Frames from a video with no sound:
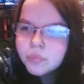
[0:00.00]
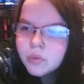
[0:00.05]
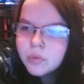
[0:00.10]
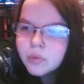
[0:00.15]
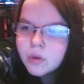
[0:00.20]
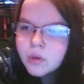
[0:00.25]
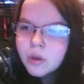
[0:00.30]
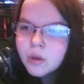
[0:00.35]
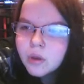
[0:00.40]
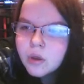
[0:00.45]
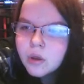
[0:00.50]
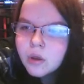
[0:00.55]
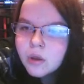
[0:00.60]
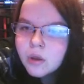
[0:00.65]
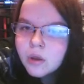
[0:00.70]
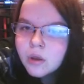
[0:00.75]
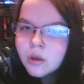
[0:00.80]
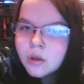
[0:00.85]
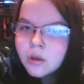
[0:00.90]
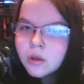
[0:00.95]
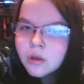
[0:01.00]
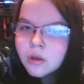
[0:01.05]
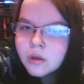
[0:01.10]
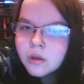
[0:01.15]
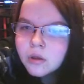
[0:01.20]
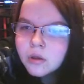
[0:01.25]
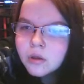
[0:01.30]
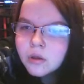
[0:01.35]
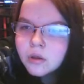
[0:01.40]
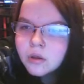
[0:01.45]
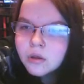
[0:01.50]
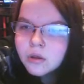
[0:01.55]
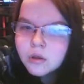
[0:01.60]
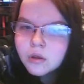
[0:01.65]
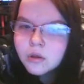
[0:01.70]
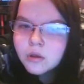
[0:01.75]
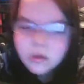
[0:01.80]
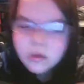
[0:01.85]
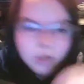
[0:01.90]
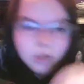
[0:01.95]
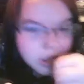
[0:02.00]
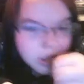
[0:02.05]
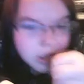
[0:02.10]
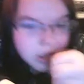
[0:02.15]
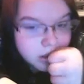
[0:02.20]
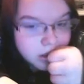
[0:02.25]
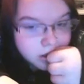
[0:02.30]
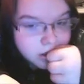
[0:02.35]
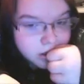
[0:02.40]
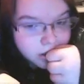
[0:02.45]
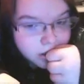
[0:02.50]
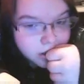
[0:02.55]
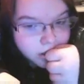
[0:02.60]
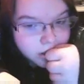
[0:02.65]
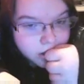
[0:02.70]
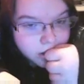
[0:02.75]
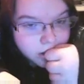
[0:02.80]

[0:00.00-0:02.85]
Nothing is said.